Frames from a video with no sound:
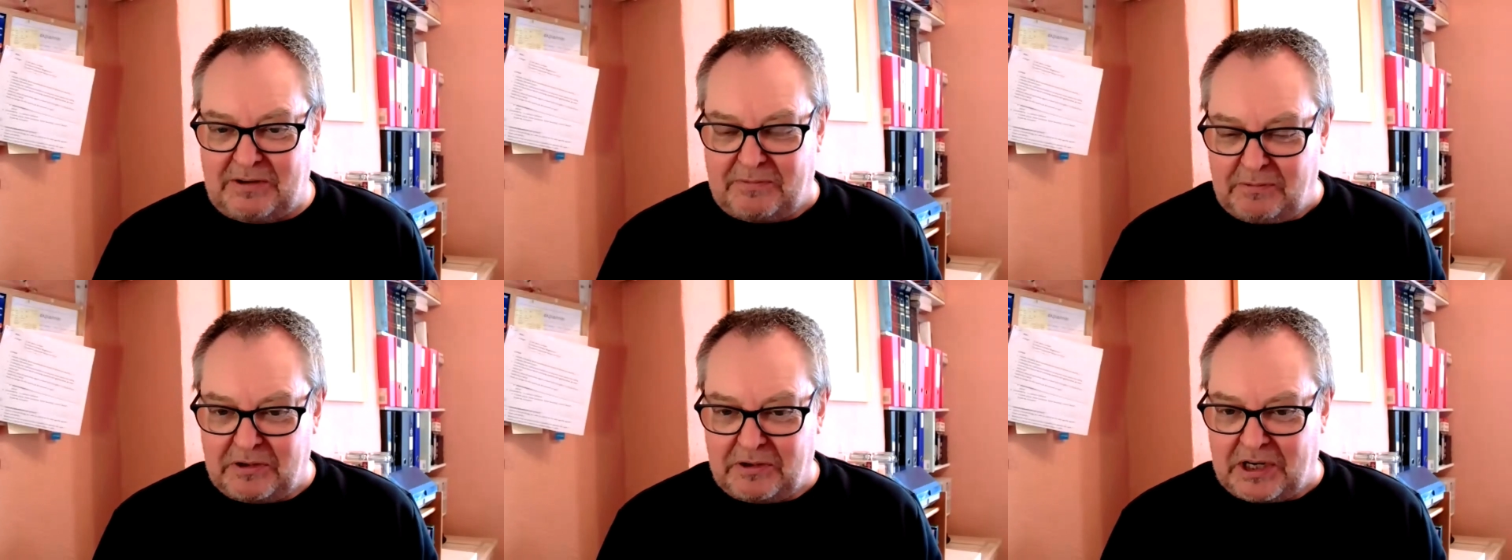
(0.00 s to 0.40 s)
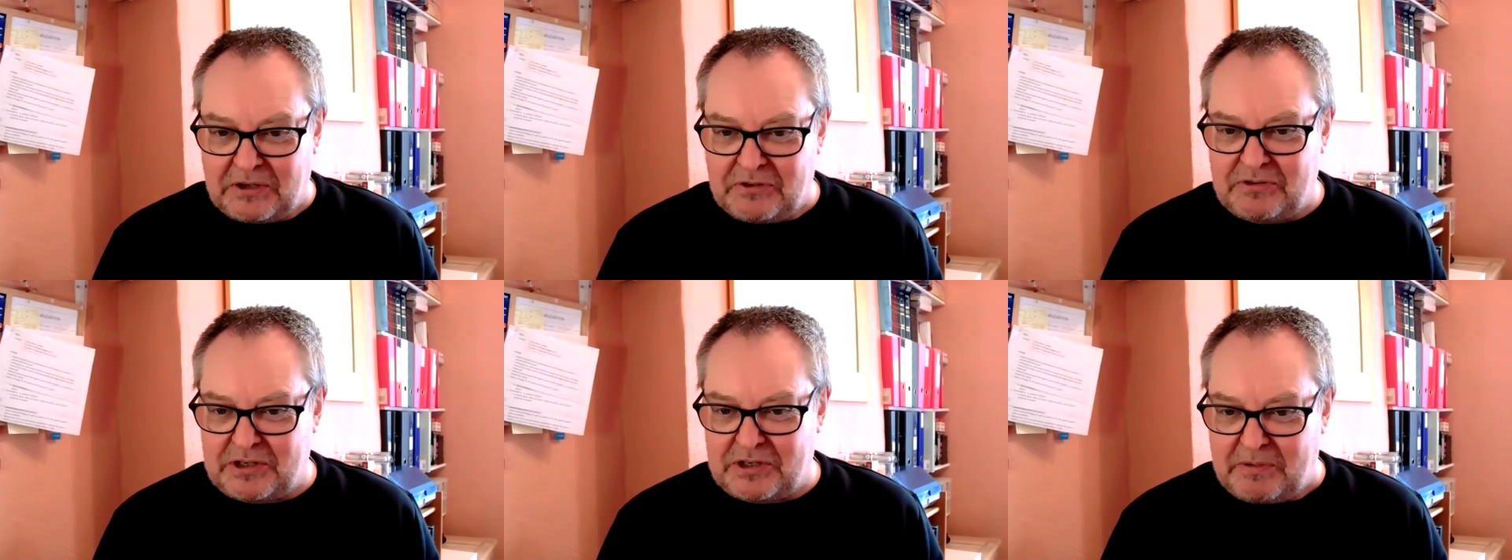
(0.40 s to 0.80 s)
different
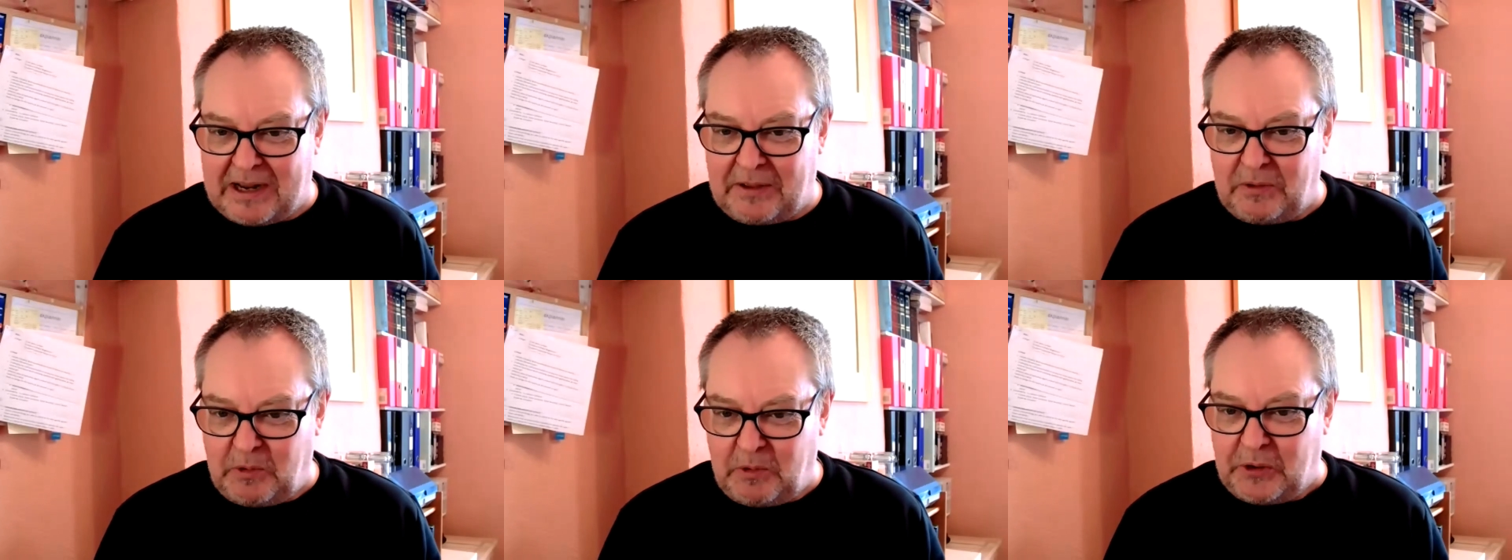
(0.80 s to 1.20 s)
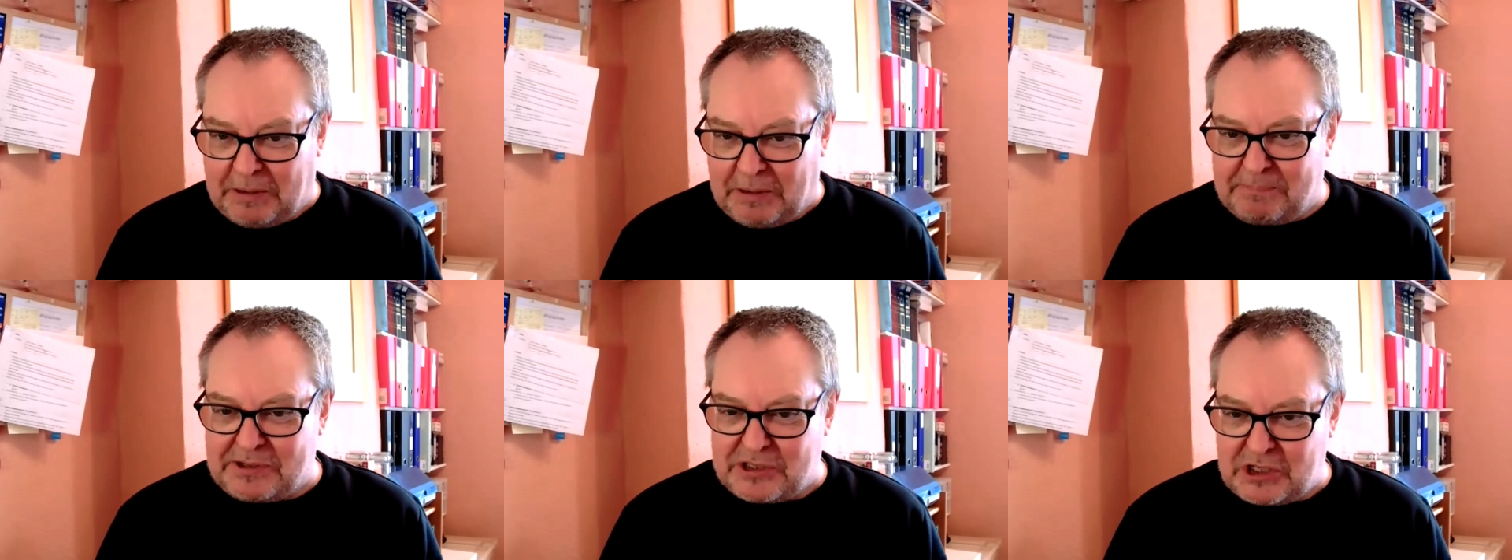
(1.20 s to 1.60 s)
countries around the
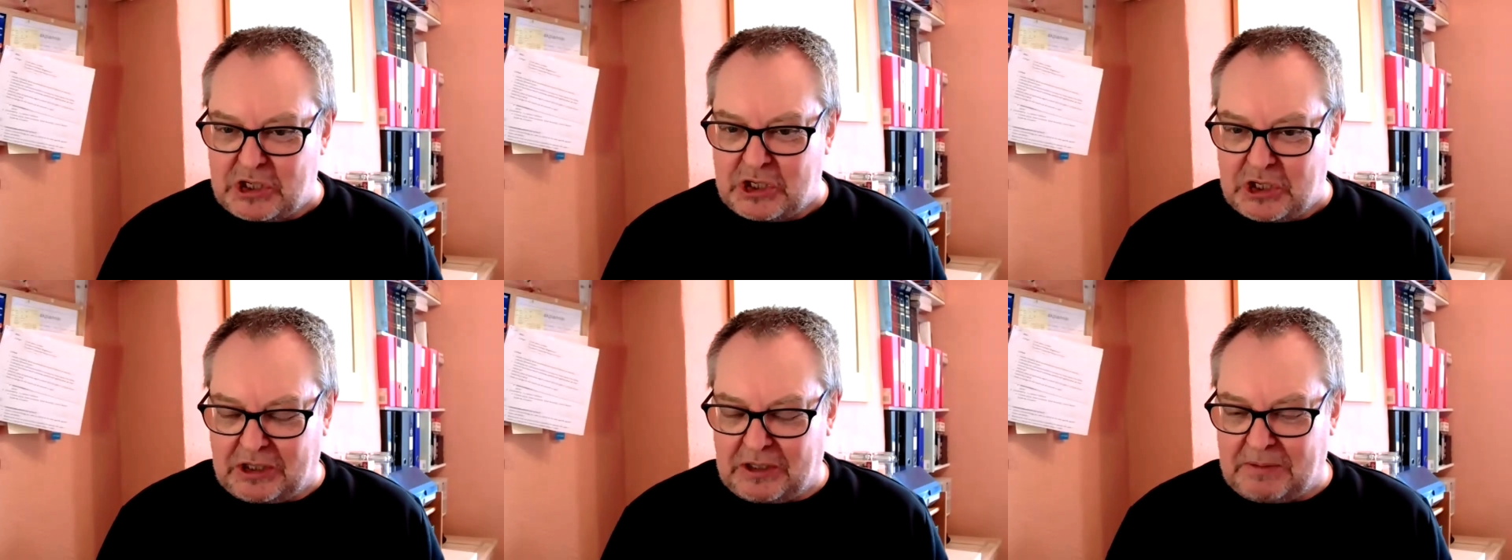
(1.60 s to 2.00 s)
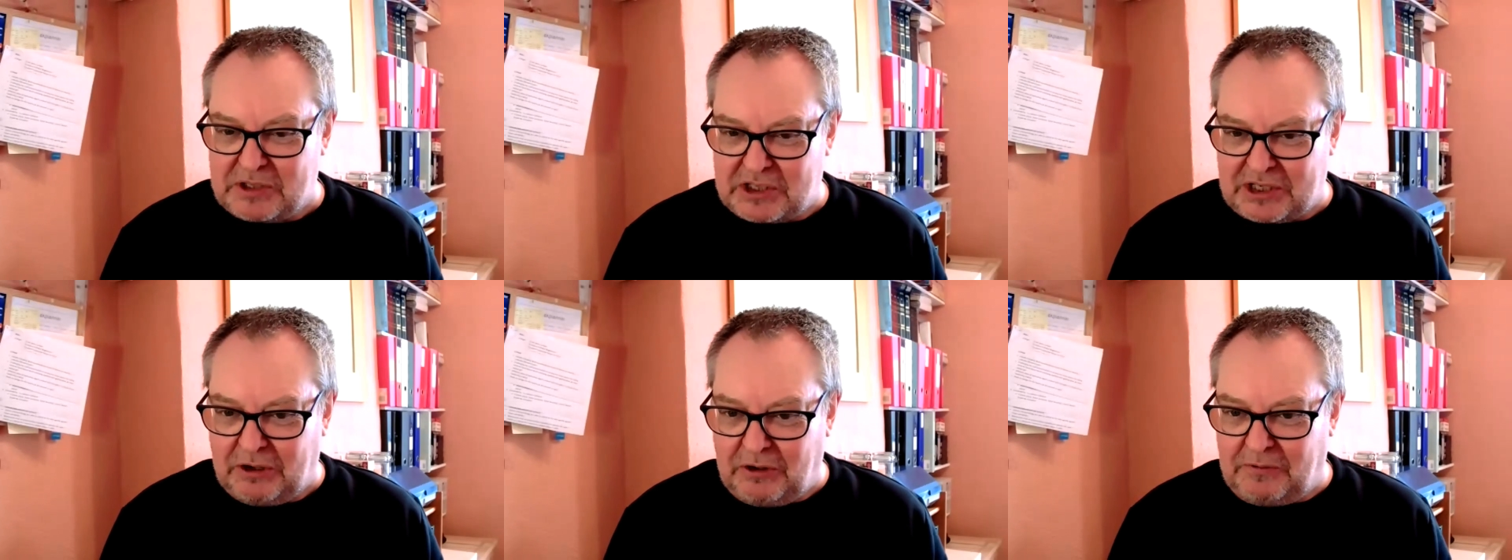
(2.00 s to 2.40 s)
world are positioning
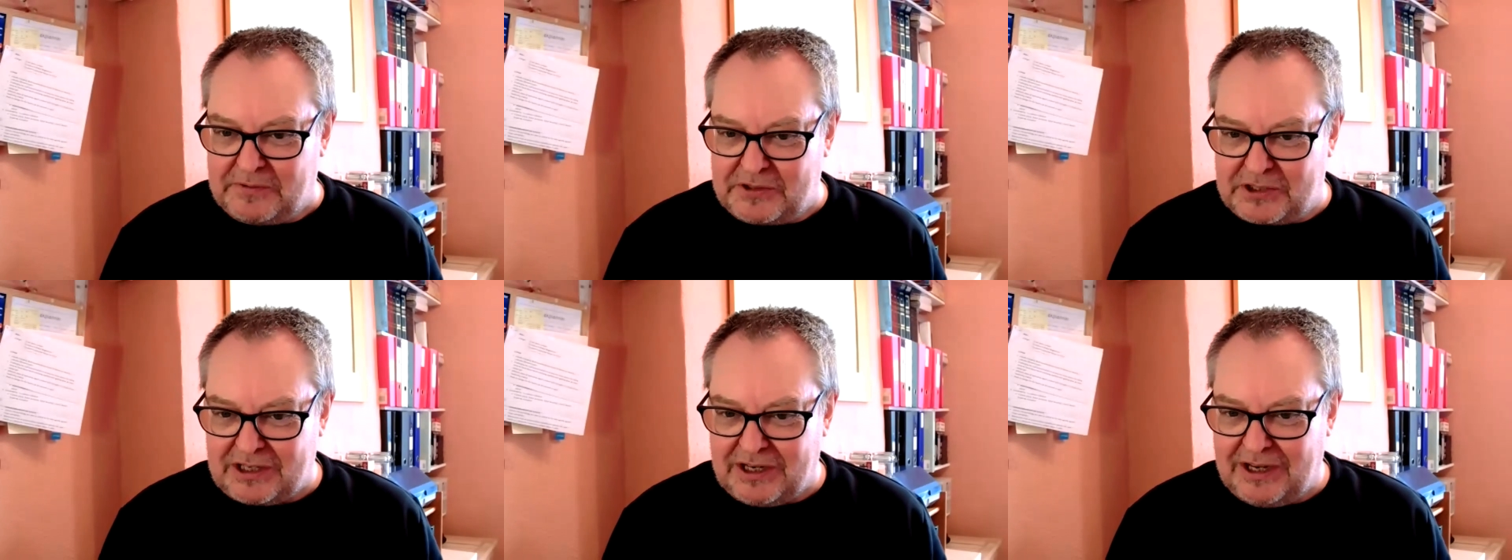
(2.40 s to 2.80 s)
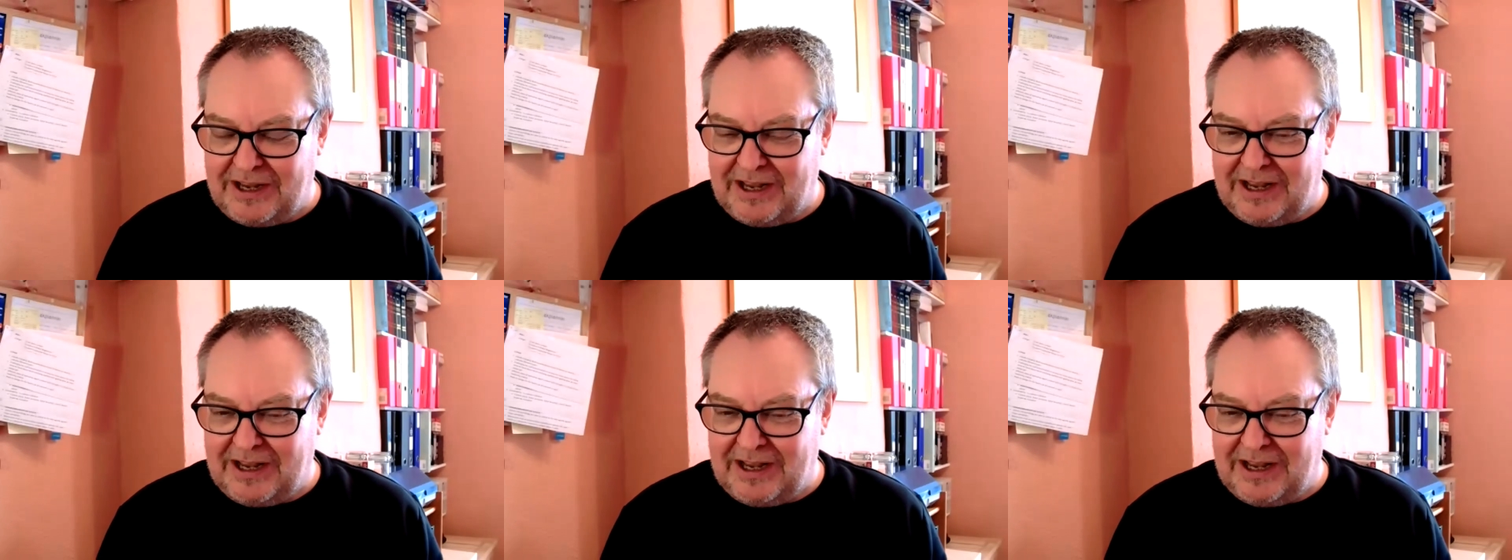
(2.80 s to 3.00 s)
themselves